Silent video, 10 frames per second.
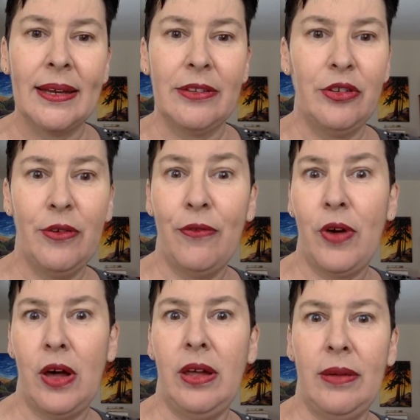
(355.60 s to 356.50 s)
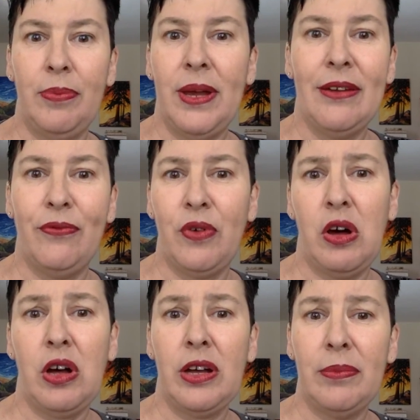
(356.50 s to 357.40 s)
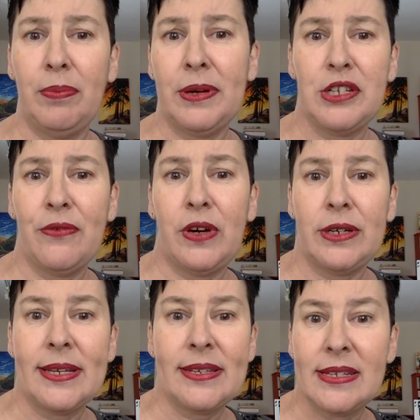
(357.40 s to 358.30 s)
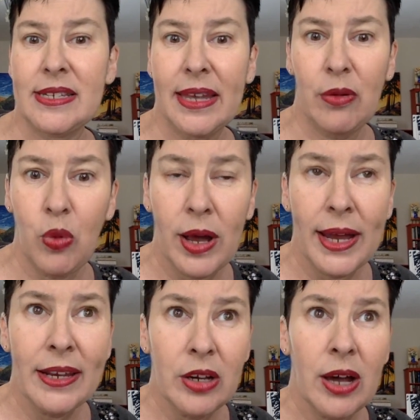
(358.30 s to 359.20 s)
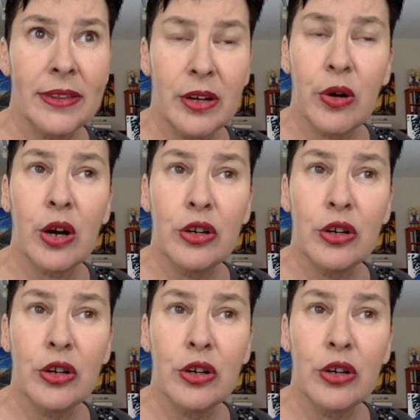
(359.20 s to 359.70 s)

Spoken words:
Do paint a bunch of vases. Like, why not? There are